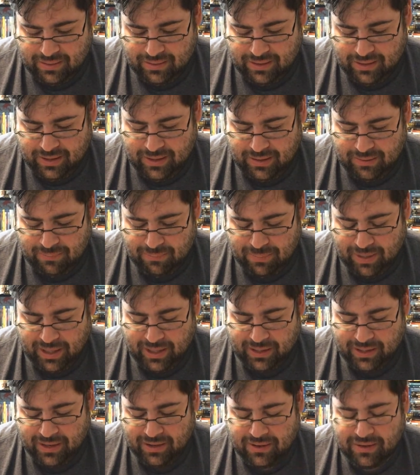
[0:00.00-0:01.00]
The
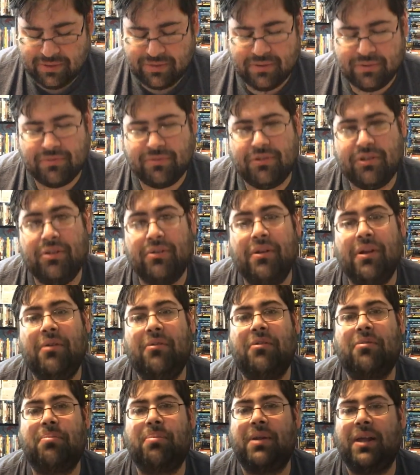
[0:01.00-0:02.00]
main character of Judy
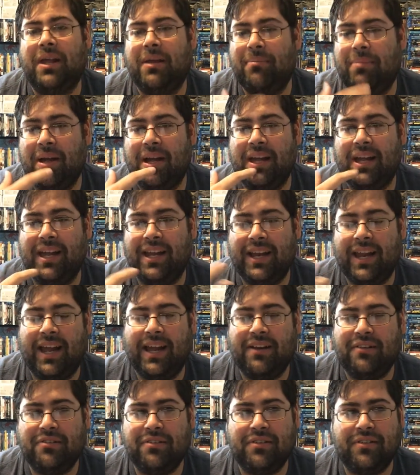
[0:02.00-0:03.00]
was played by an
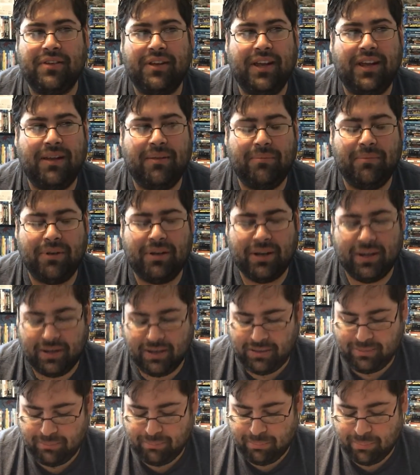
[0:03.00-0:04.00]
actress named
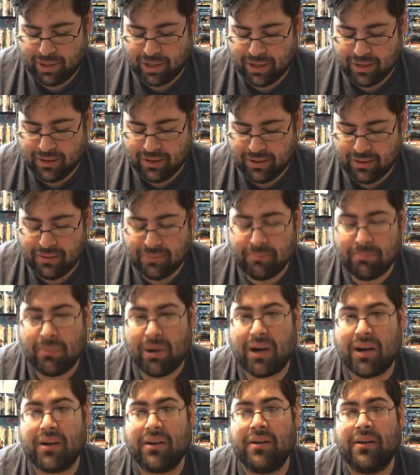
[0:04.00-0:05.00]
Marta
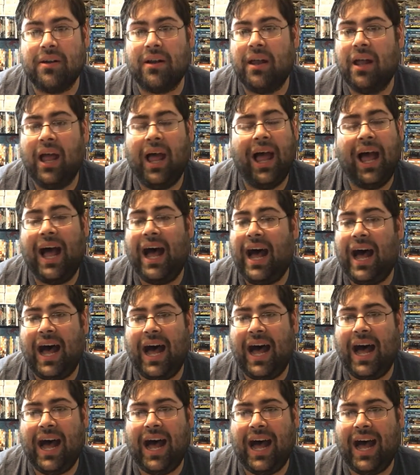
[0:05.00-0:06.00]
Martin.
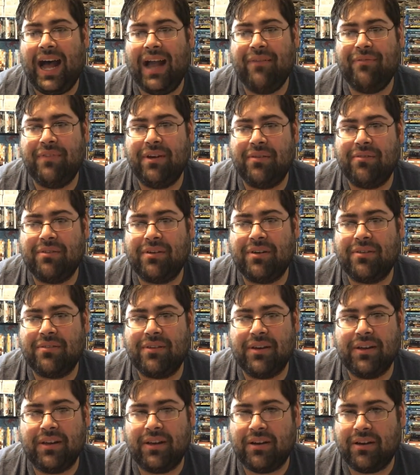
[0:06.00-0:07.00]
I've never
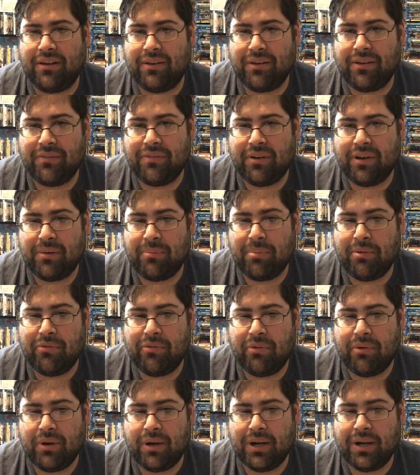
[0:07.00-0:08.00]
really heard of her
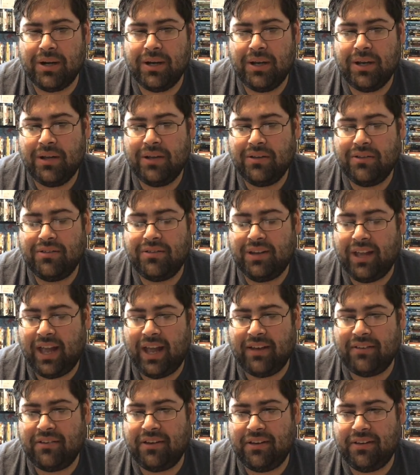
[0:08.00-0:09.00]
before. She
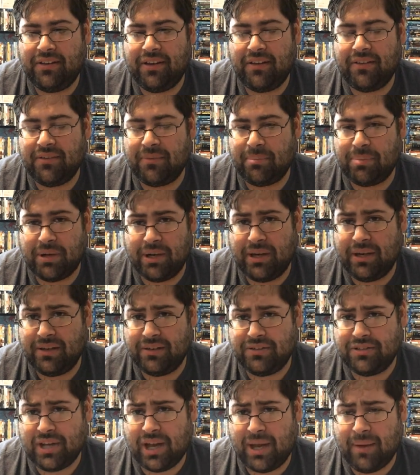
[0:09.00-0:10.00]
actually does a pretty
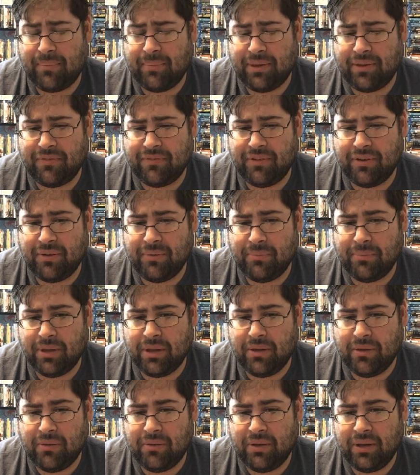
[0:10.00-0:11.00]
good job in the film
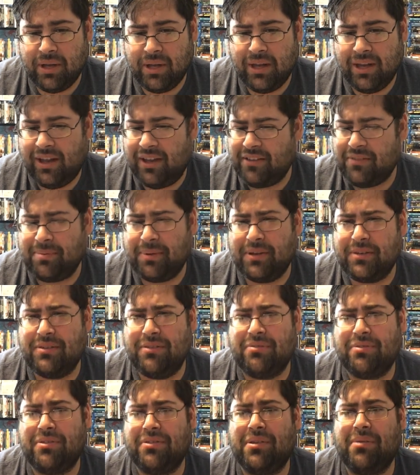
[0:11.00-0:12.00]
though,
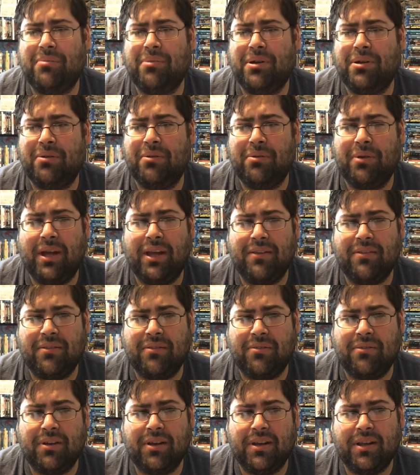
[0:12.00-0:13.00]
especially for someone who
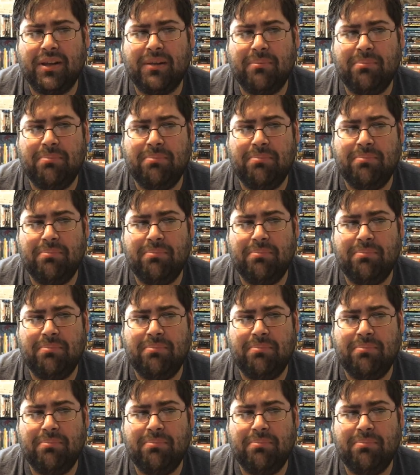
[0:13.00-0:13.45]
hasn't really